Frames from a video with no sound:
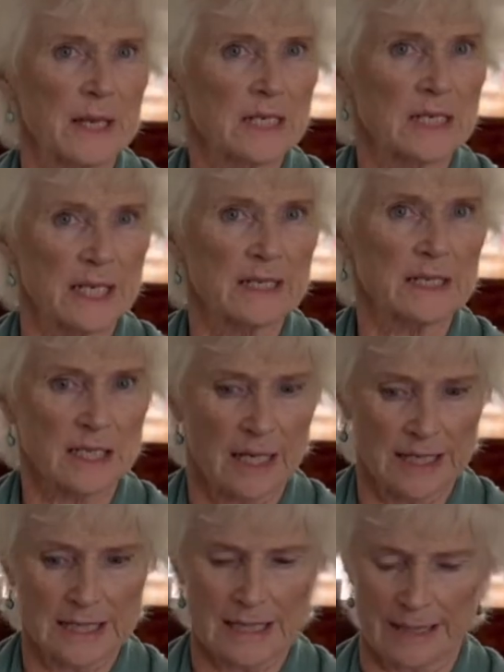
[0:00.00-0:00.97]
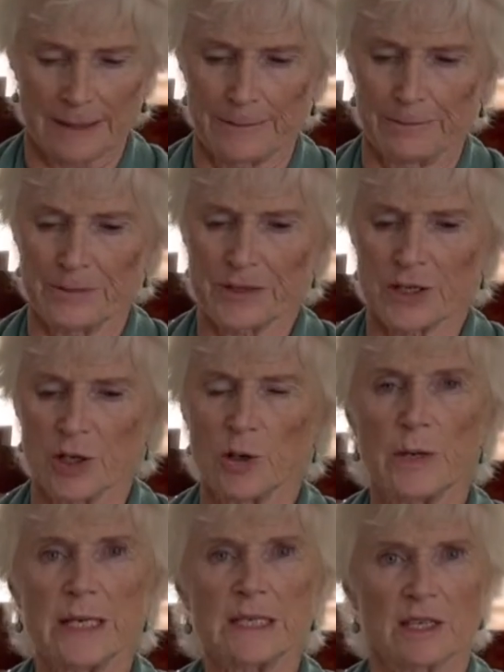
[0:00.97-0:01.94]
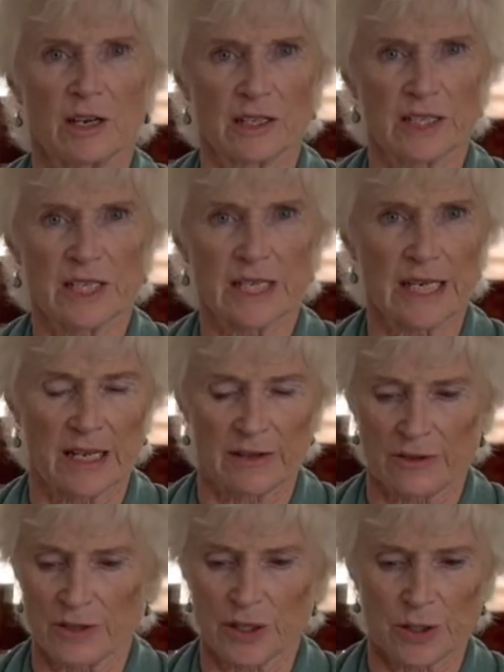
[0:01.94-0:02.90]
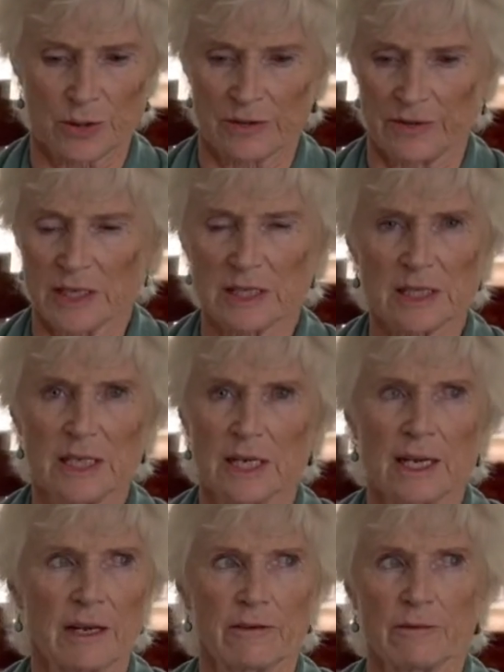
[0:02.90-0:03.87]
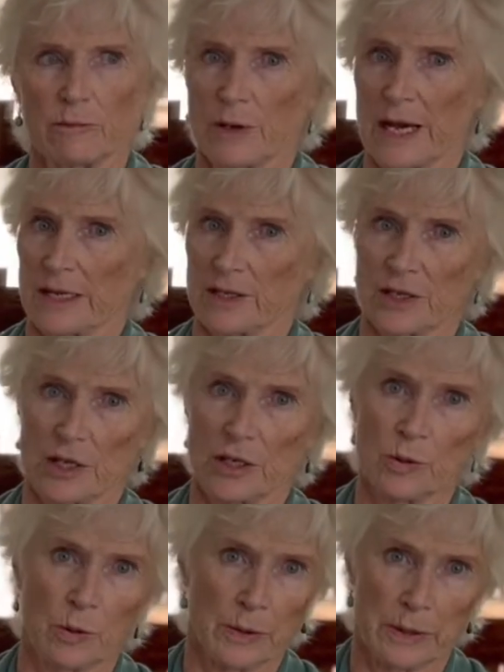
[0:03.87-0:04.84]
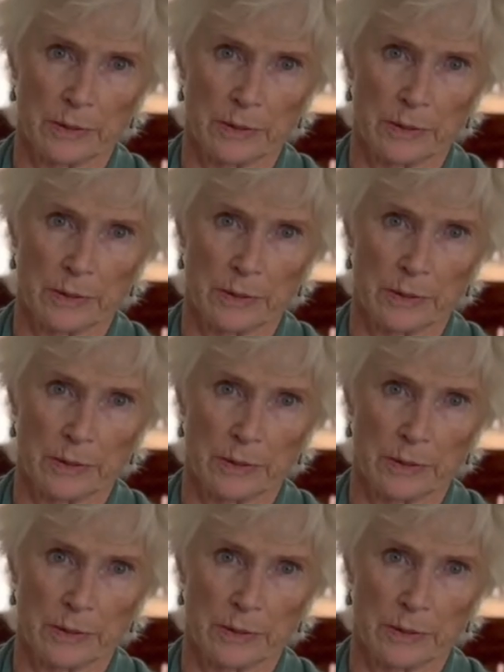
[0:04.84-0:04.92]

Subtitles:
to take the side saddle. So we started together, the two of us. We hadn't a clue what we were